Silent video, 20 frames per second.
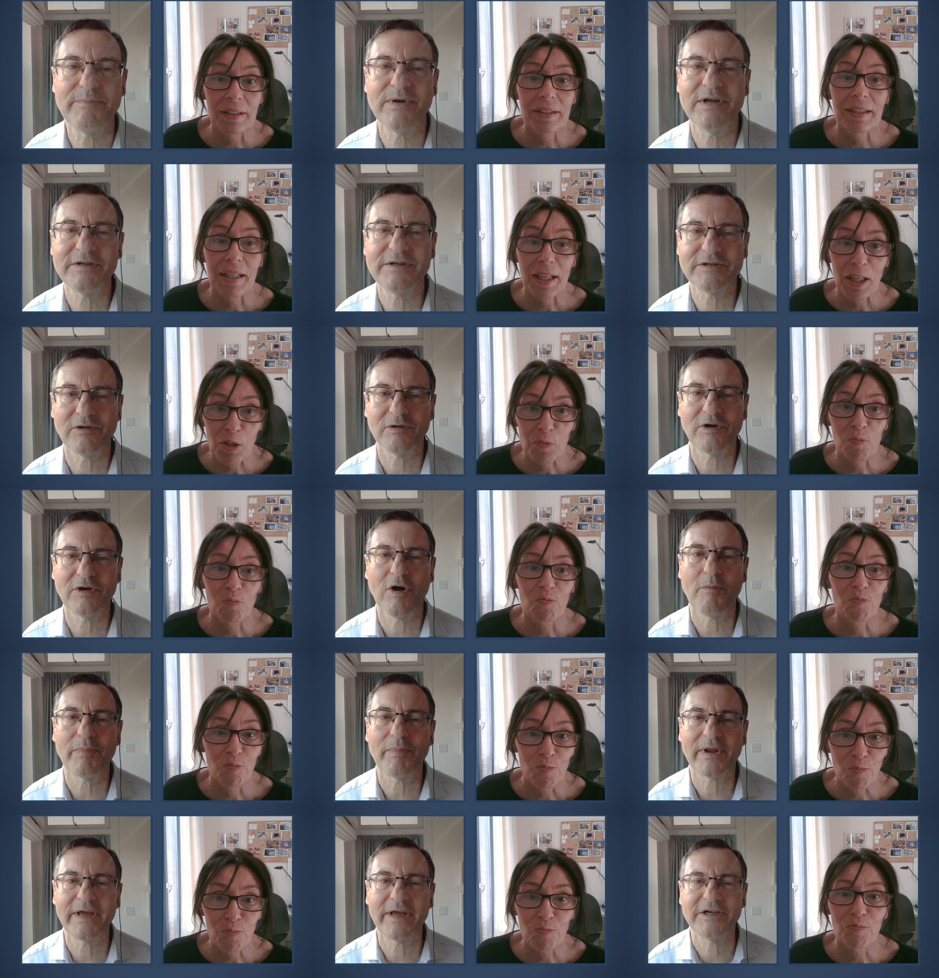Speaker 1: political
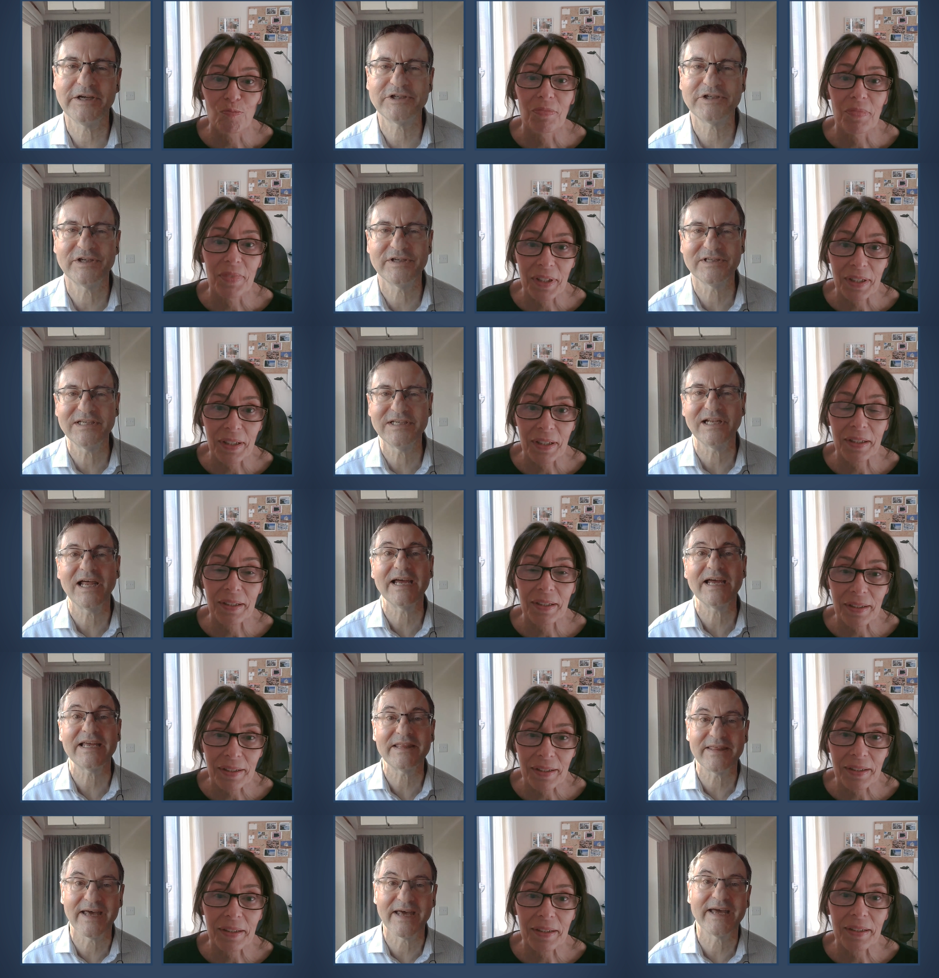complications
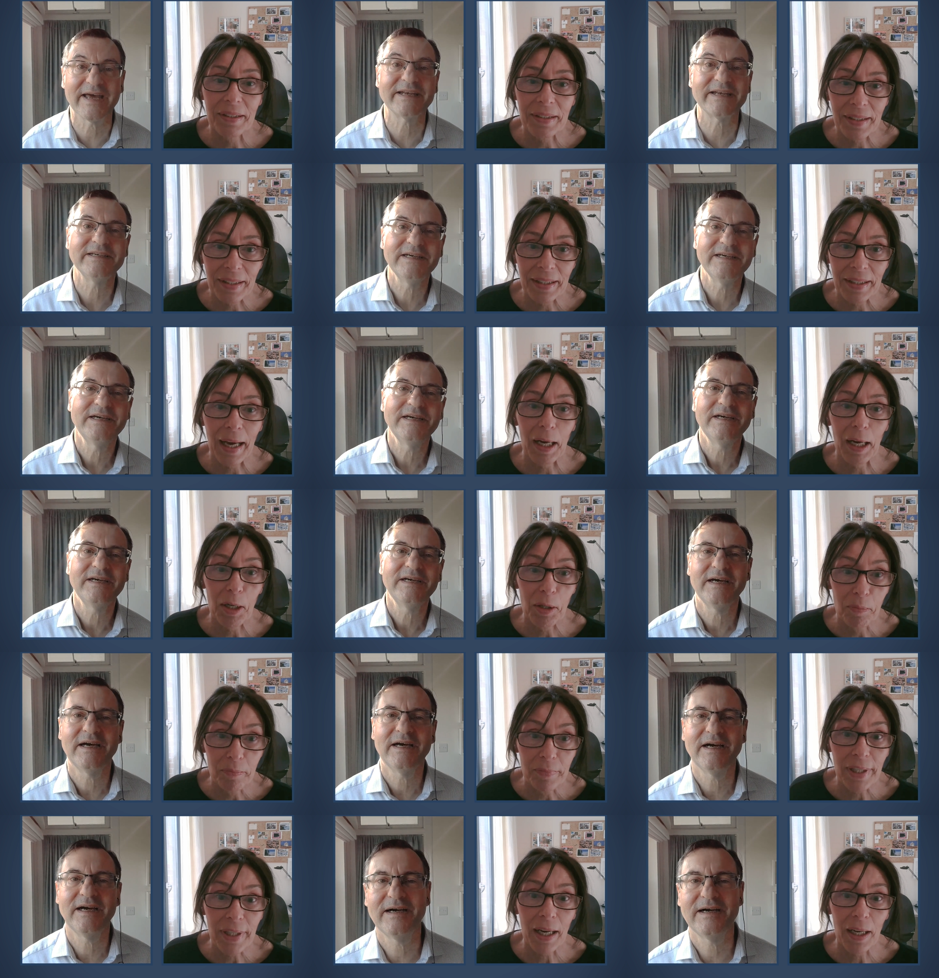like that. Yeah,
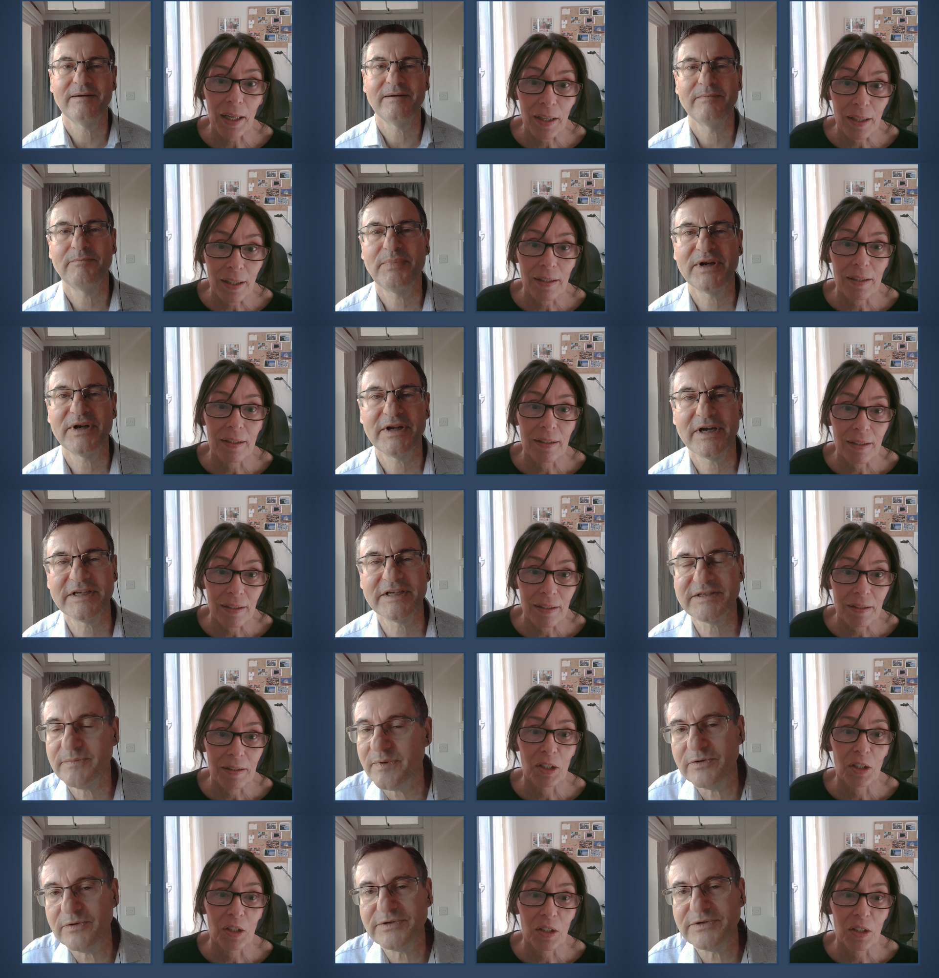um, yeah. But I
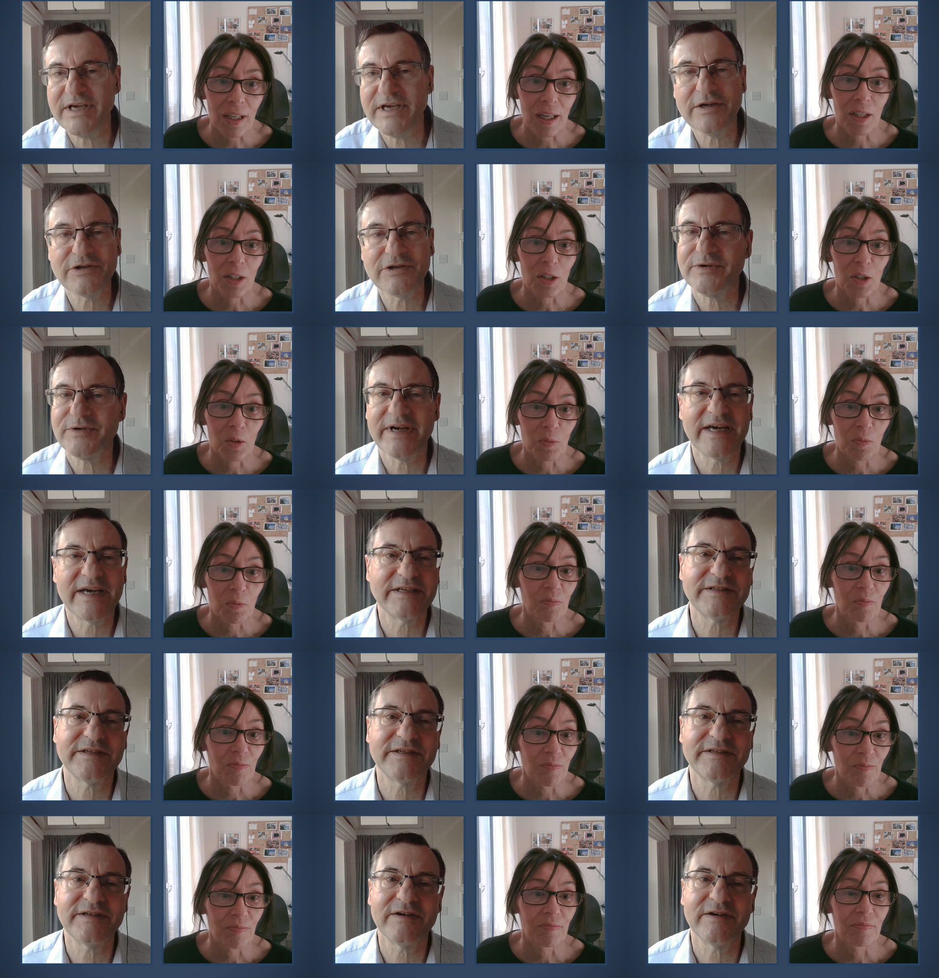suppose the industry has
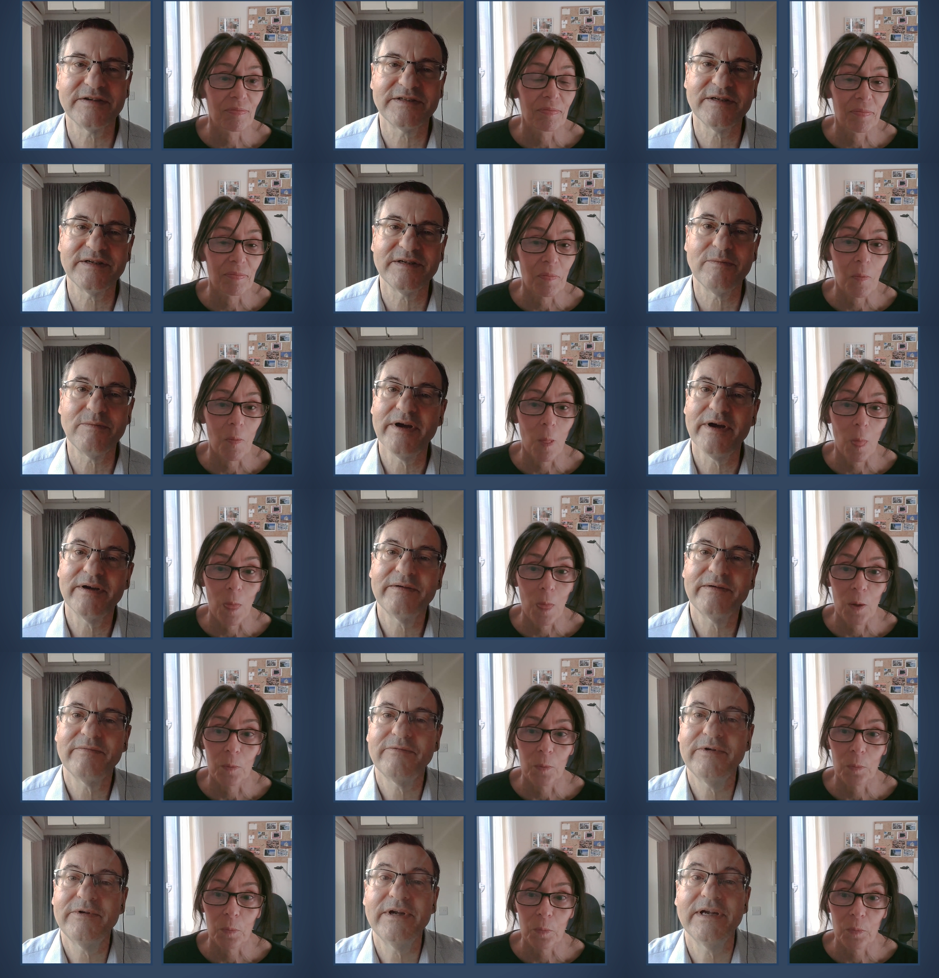to start somewhere,
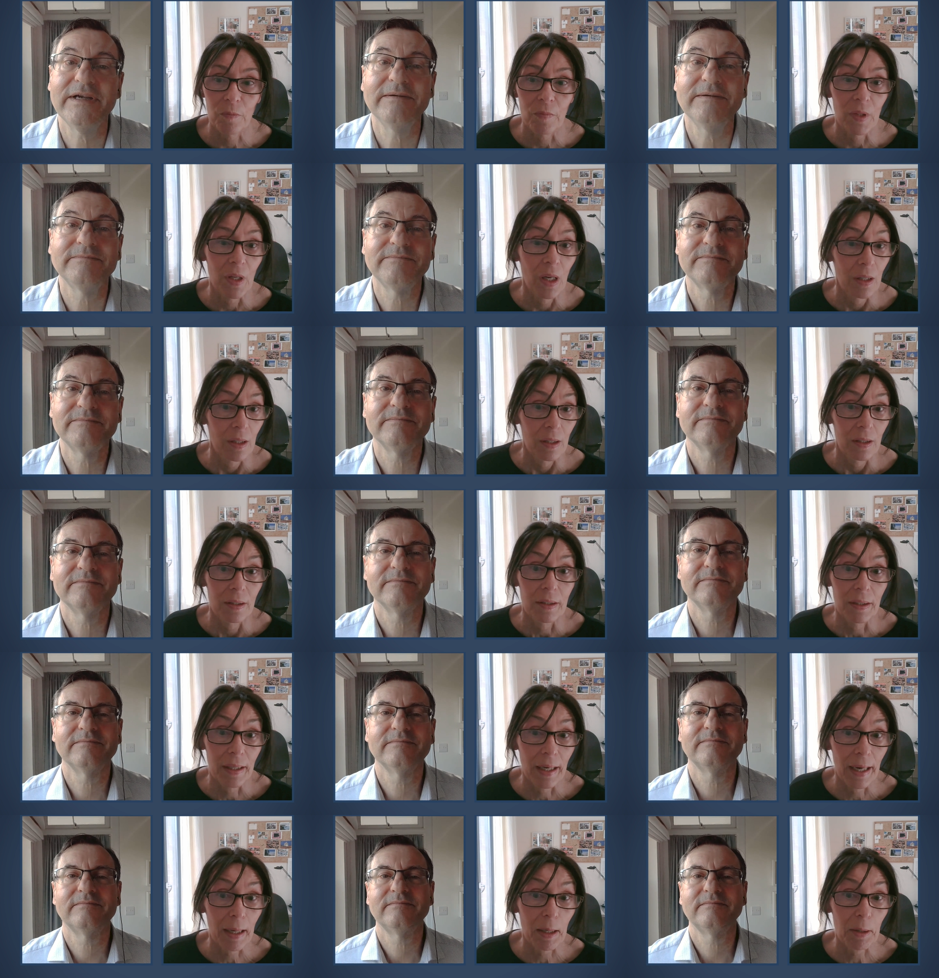really.
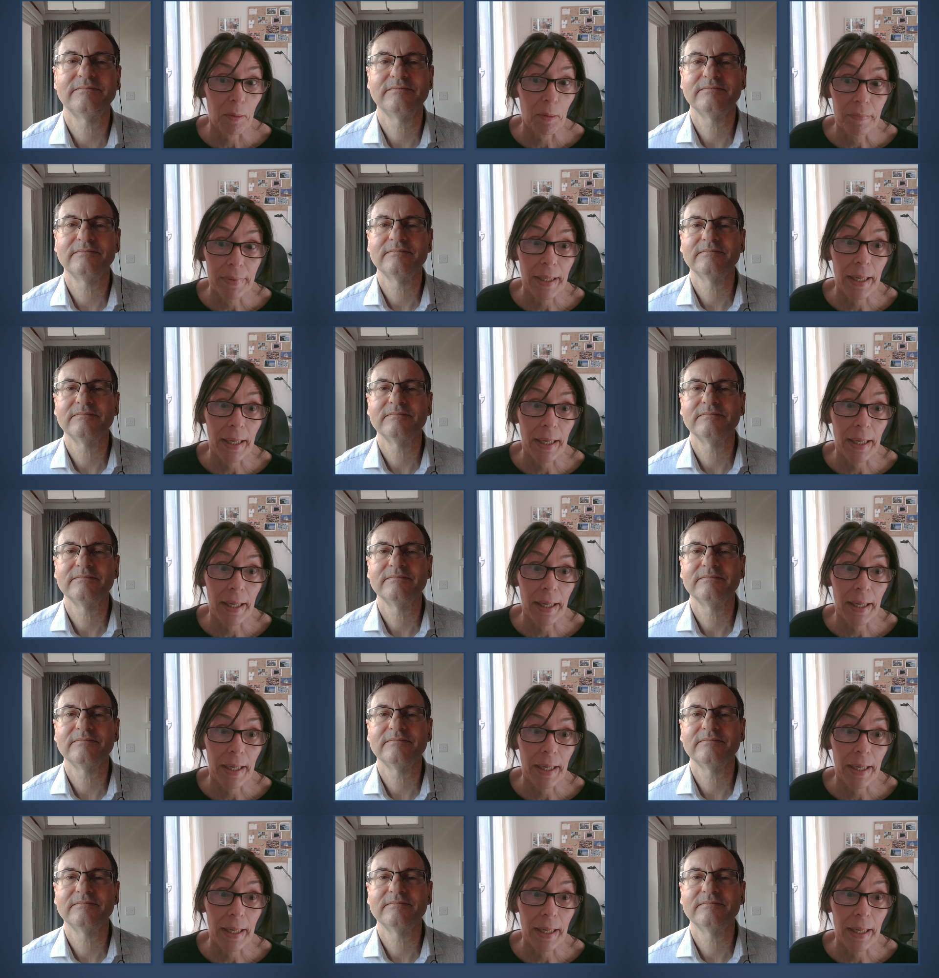Yeah,